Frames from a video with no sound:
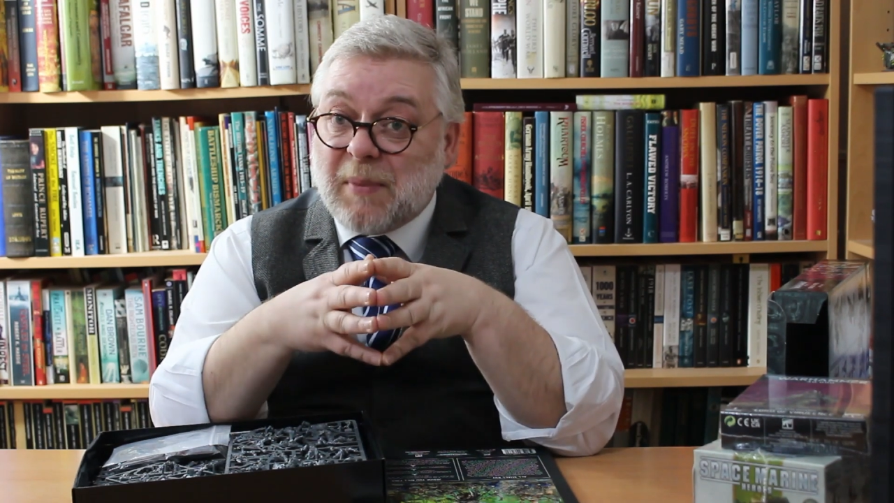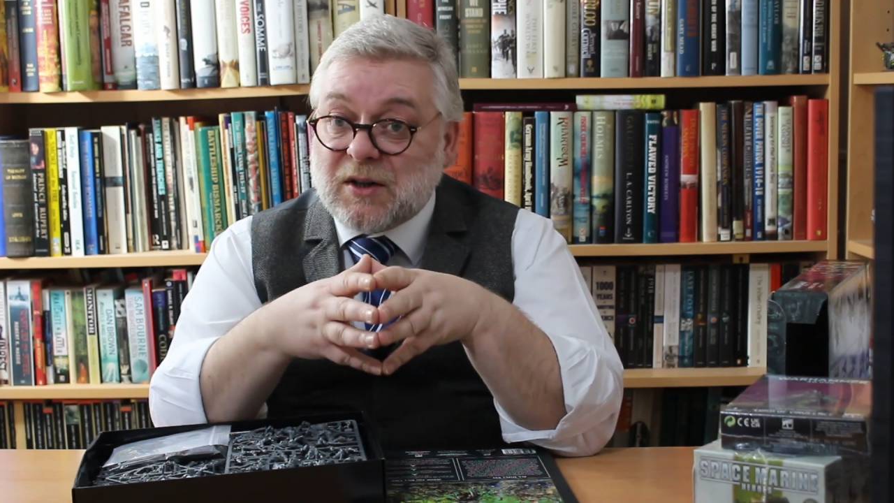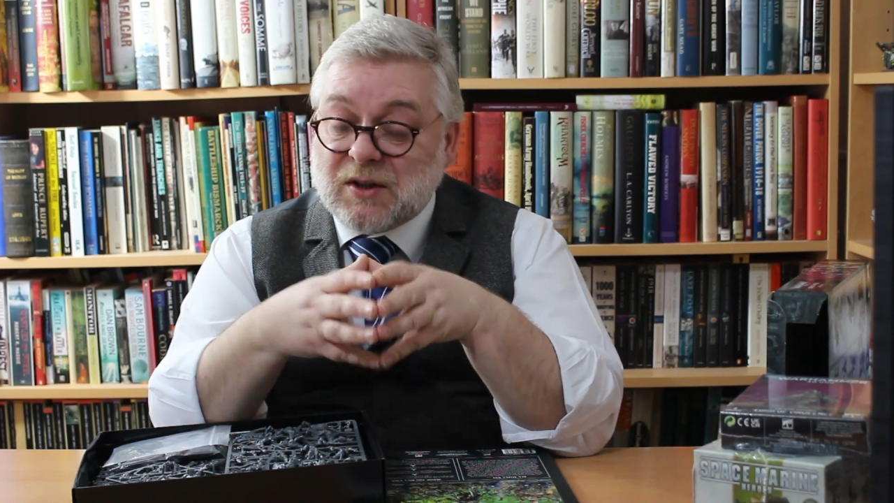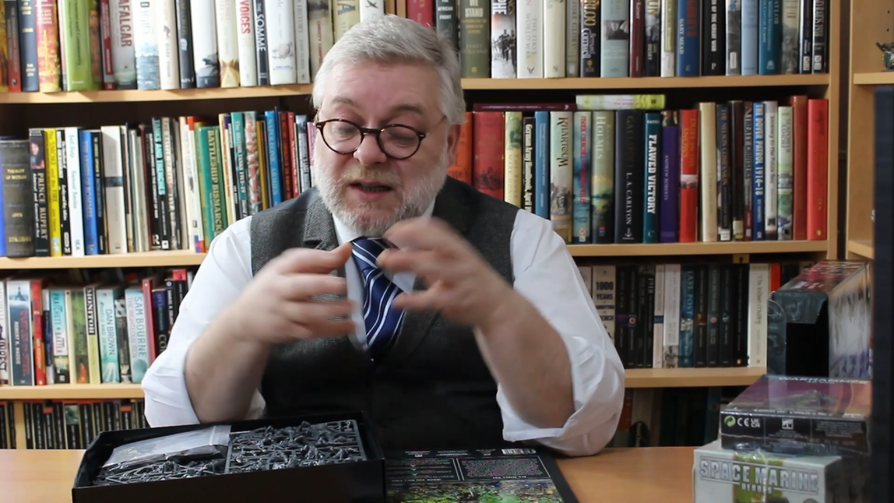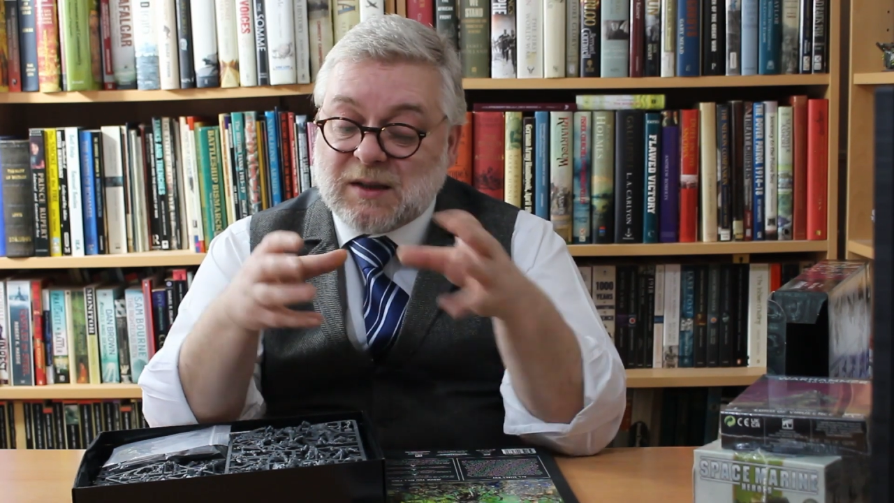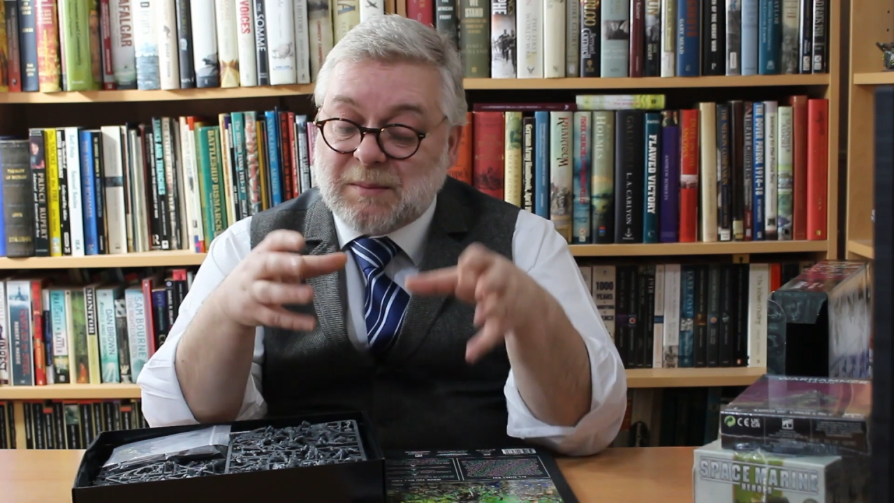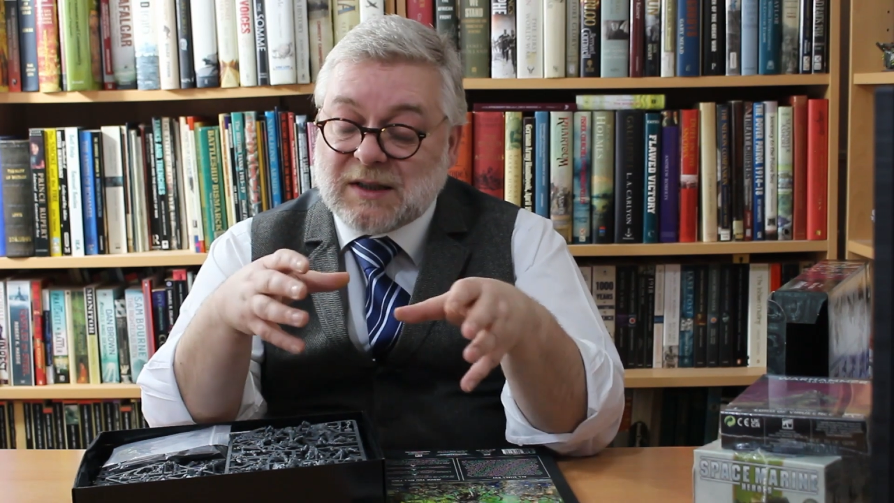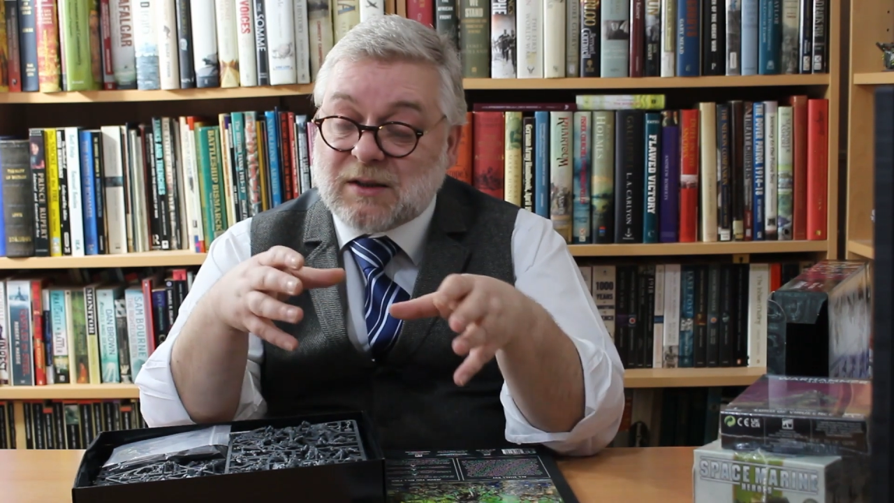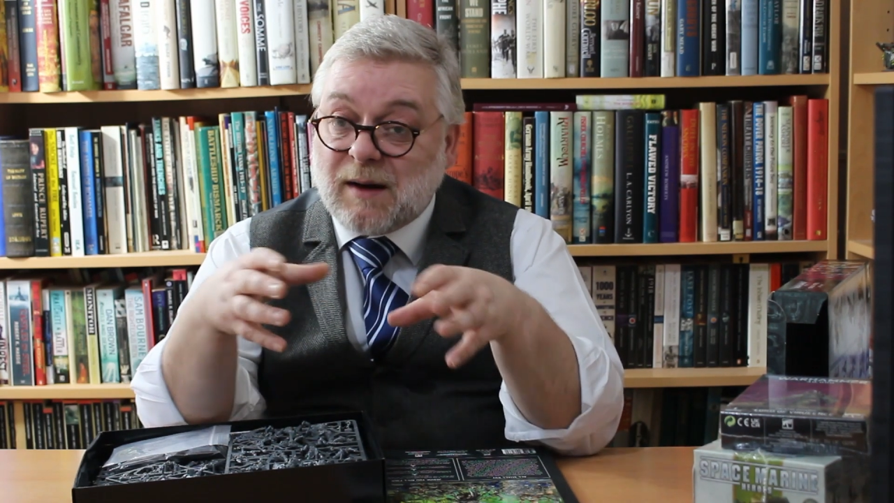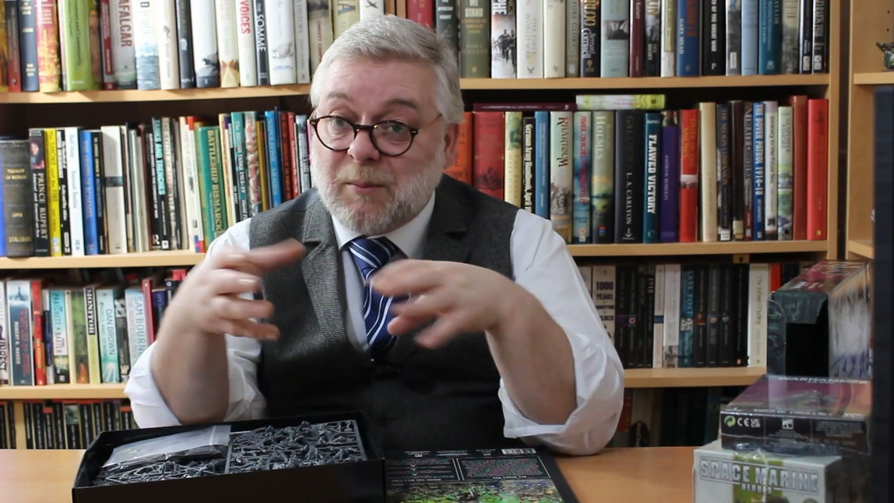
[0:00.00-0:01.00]
bash these and
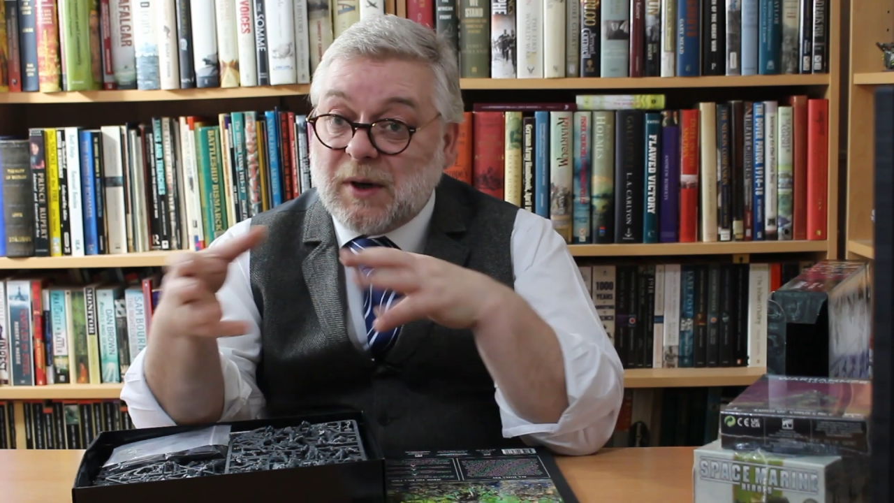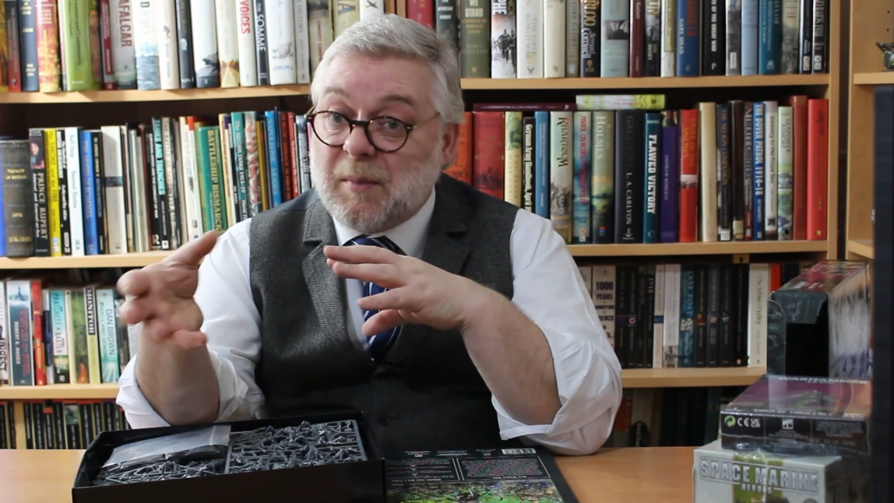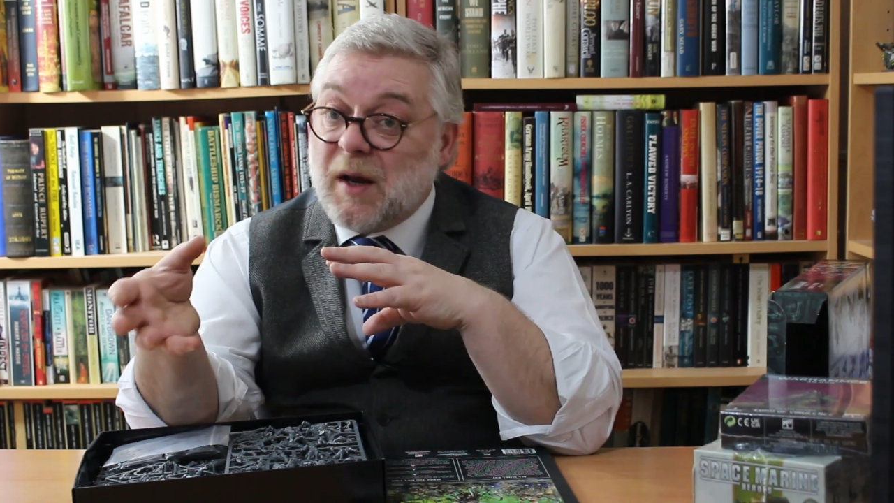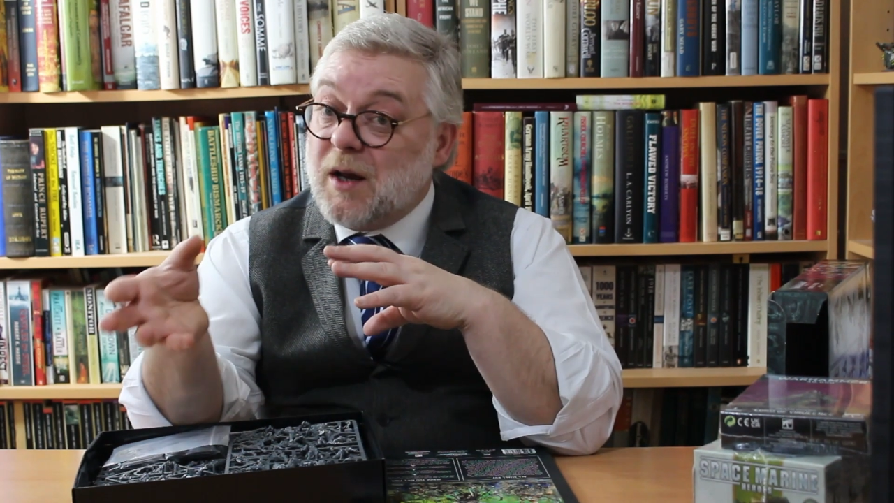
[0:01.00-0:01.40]
mess around with them,